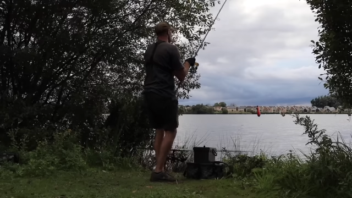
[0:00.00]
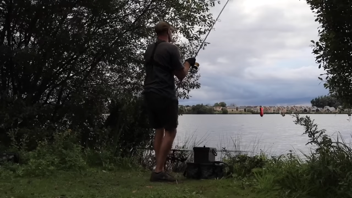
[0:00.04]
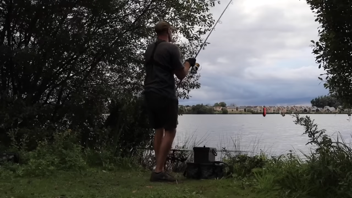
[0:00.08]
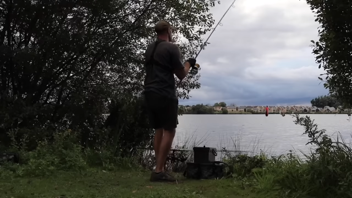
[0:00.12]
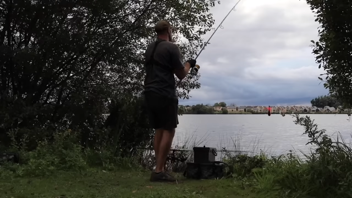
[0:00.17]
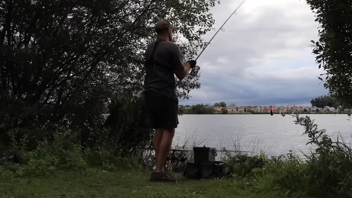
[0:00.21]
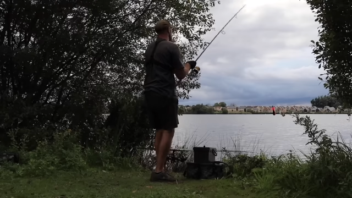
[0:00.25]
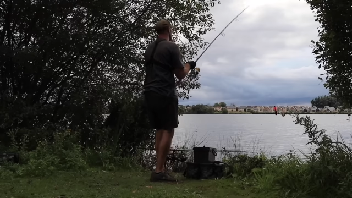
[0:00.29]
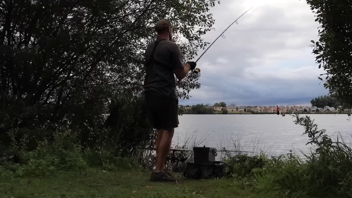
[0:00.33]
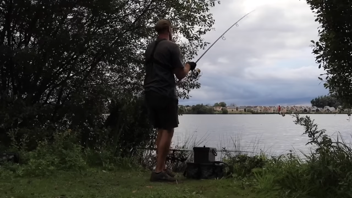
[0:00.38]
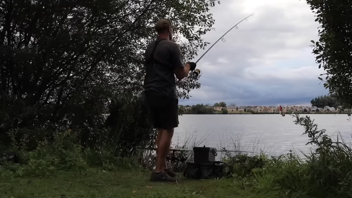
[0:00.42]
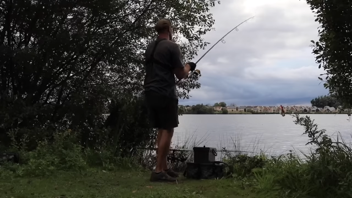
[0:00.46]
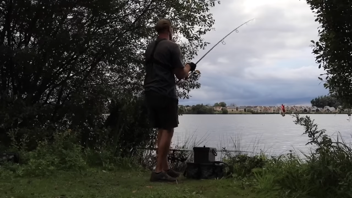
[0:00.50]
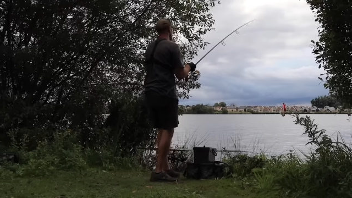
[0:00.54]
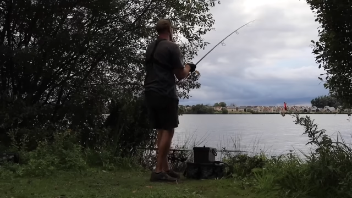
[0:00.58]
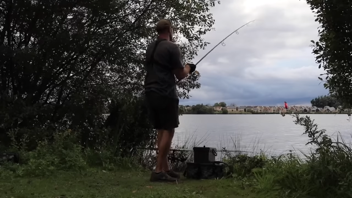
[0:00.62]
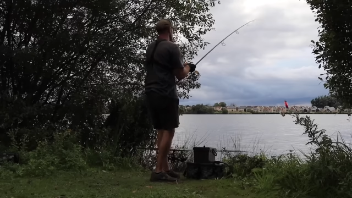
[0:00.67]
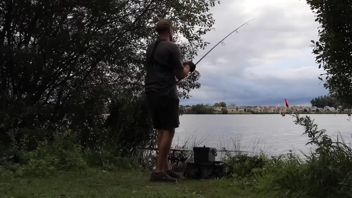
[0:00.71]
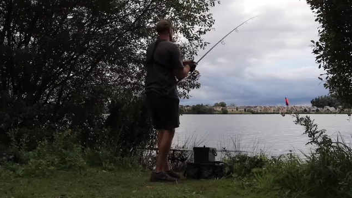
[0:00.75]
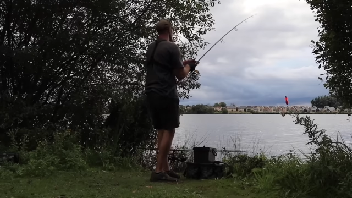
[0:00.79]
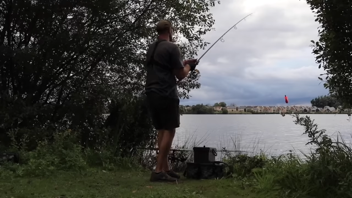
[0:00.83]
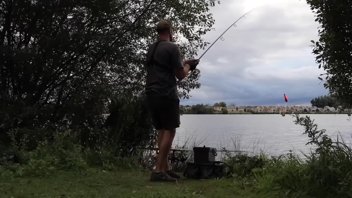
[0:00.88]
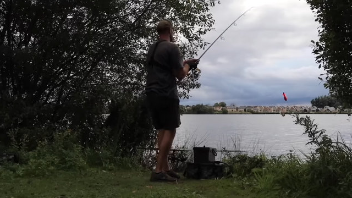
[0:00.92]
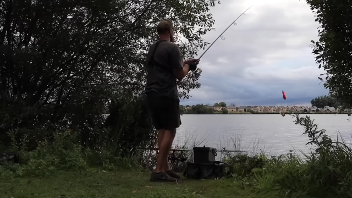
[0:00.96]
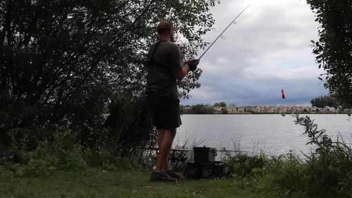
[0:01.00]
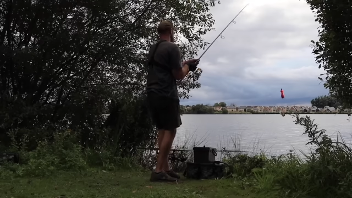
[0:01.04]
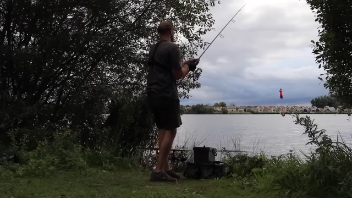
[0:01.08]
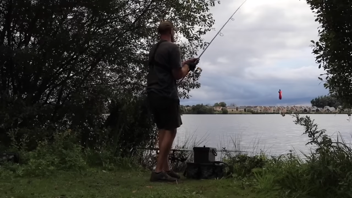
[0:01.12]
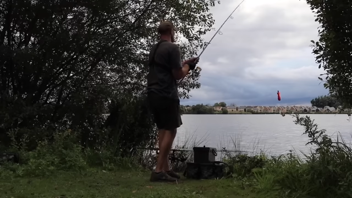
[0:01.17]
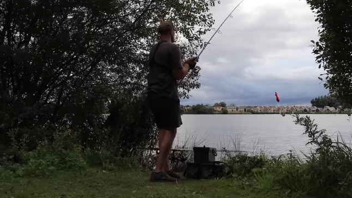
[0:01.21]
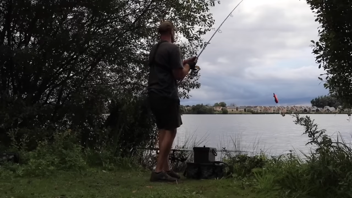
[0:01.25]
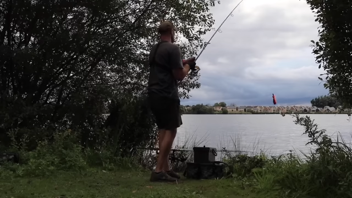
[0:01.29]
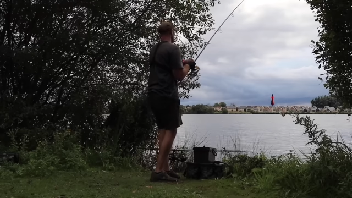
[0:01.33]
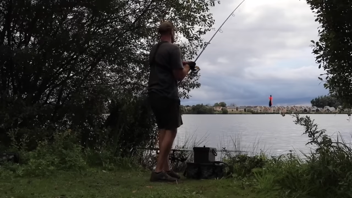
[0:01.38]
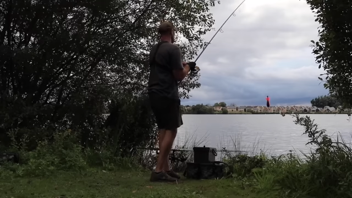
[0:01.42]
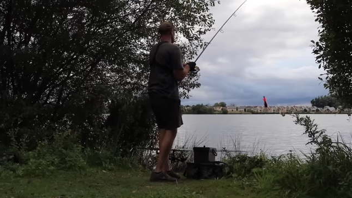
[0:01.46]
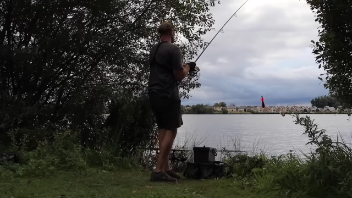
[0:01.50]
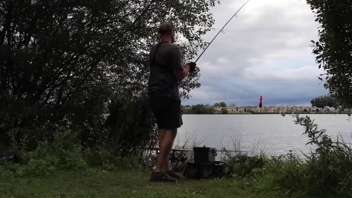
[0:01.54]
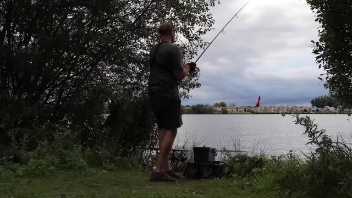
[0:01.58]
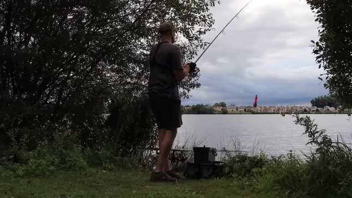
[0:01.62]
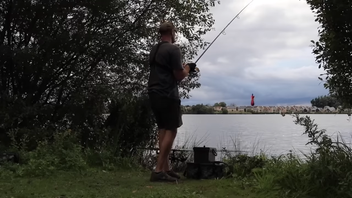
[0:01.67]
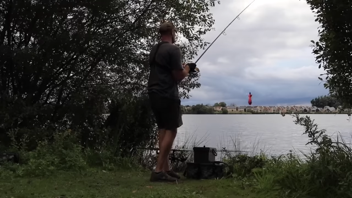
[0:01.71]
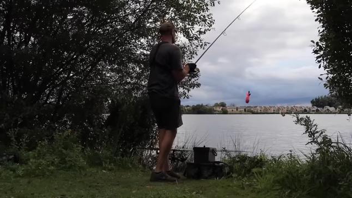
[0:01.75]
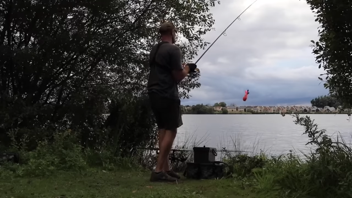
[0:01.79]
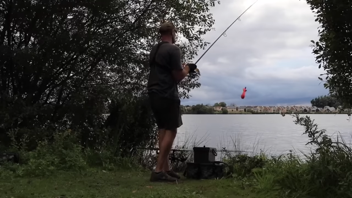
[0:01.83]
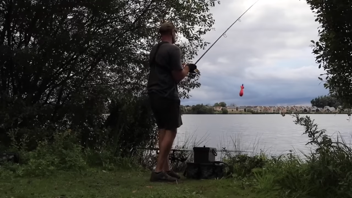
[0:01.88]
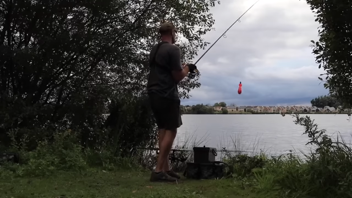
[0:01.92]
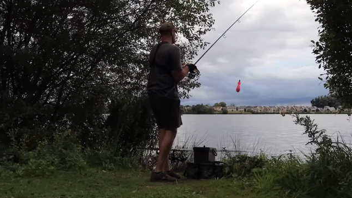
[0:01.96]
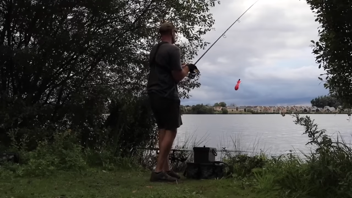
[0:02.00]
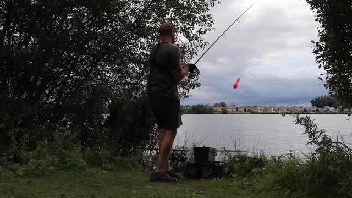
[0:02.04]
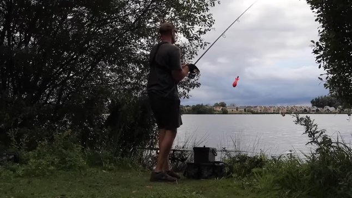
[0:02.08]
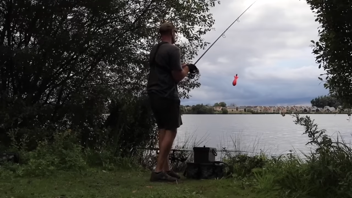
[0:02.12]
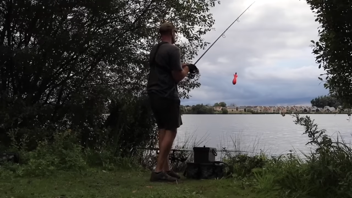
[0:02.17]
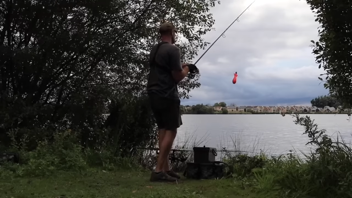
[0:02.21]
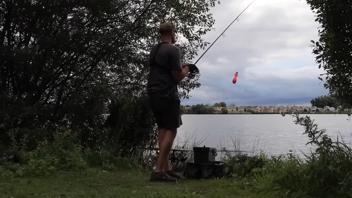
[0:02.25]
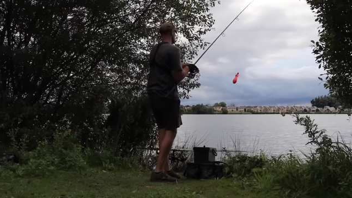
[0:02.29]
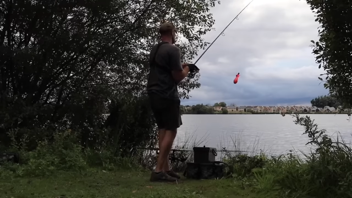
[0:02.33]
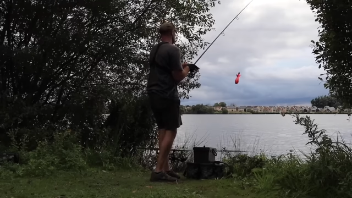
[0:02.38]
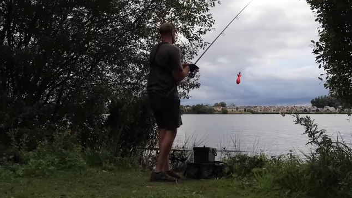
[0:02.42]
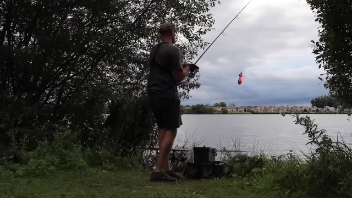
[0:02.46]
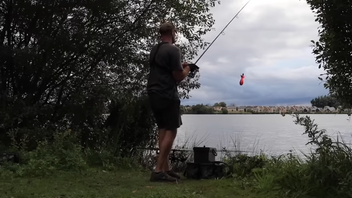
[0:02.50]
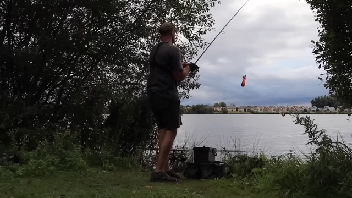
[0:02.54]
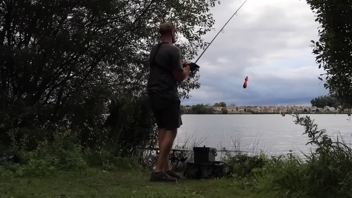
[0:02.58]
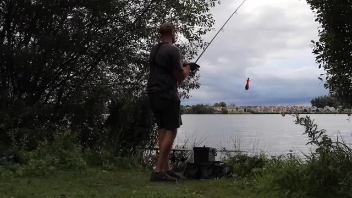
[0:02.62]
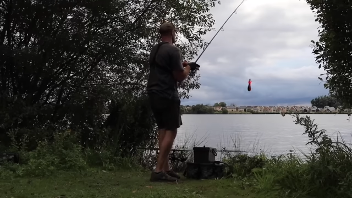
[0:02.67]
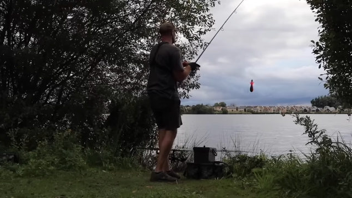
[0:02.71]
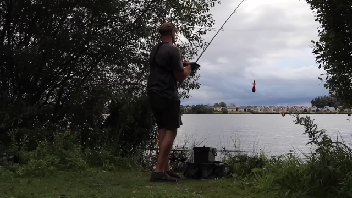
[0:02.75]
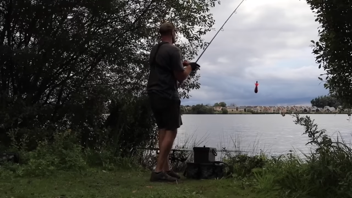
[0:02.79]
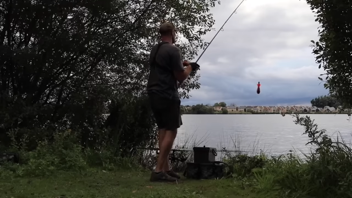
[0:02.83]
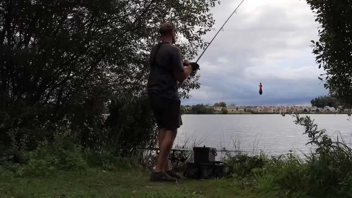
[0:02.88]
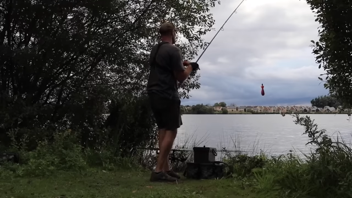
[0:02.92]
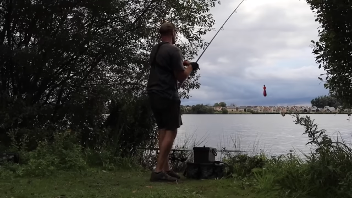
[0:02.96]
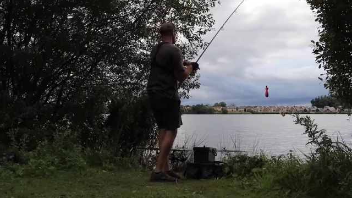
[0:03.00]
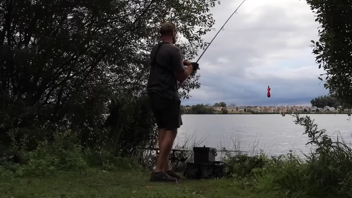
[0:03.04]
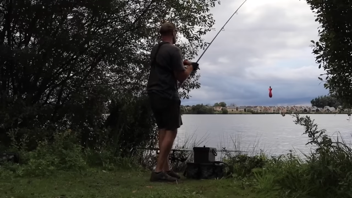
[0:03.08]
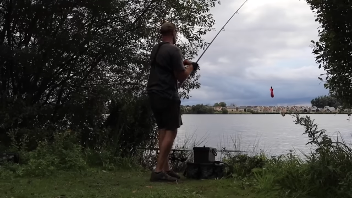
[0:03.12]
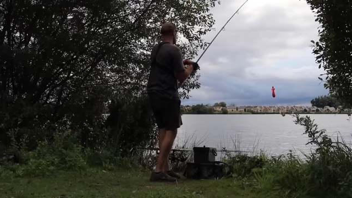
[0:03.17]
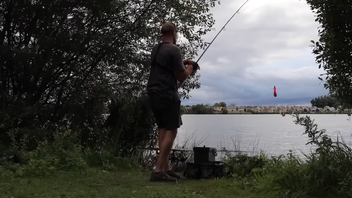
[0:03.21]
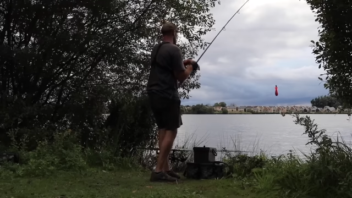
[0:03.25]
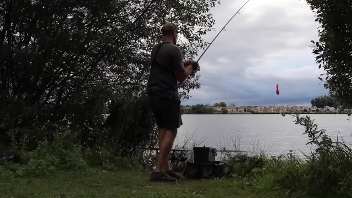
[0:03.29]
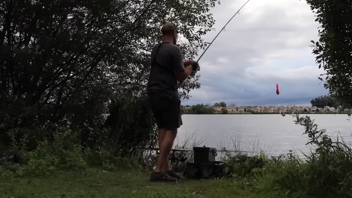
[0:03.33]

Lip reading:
Nobody's mouth can be seen.